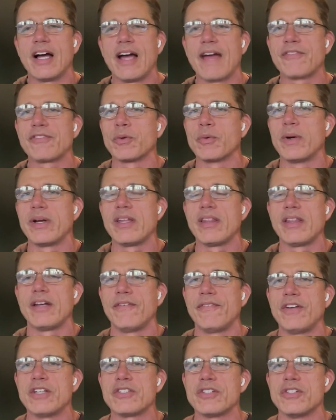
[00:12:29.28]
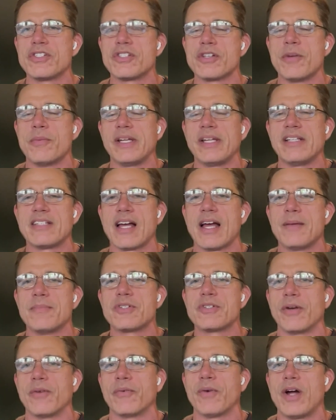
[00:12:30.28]
after winning the division so many
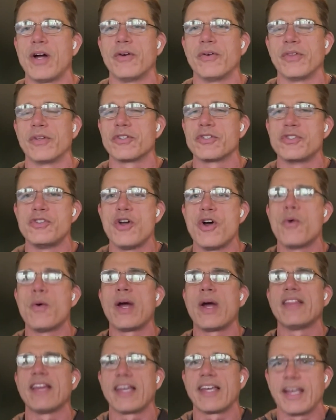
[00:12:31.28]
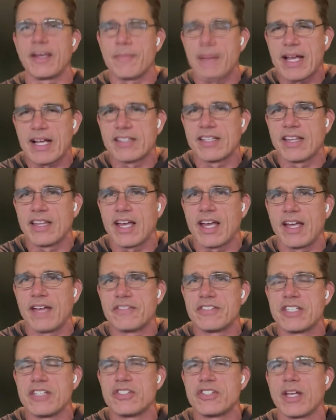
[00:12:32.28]
times in a row, and there's no way they can get back to the
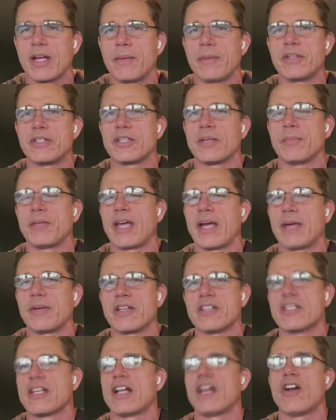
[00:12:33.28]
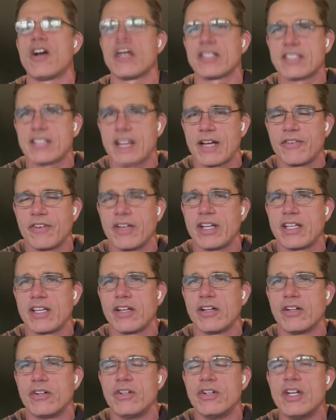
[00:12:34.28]
AFC Championship game because they lost Tyreek
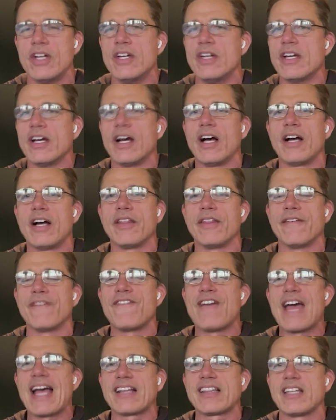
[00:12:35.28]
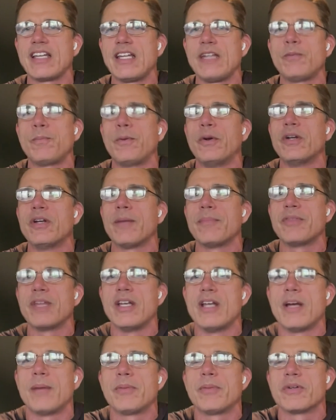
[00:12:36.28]
Hill. The fact that he's putting up
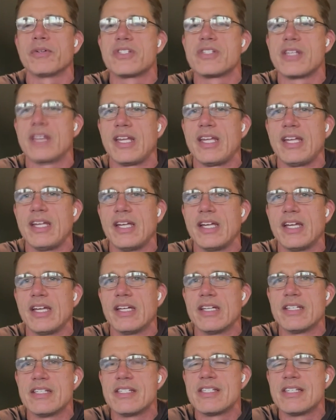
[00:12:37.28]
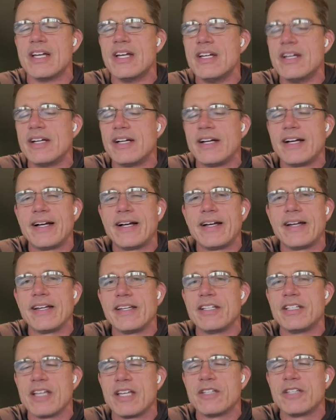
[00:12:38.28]
the numbers that he
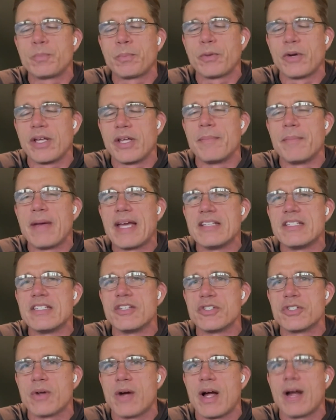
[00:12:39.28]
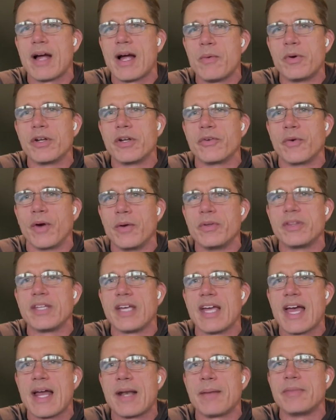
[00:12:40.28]
is pretty amazing. So I would agree with
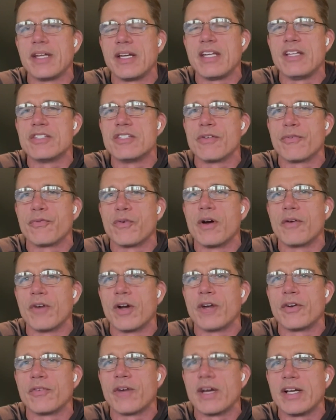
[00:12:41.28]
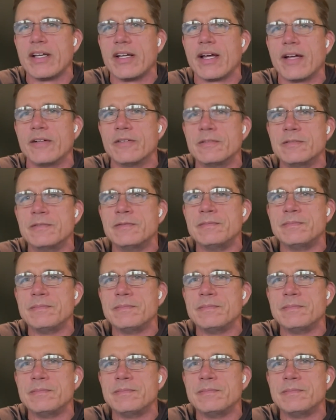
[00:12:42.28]
you, Adam, that he's the front runner right now.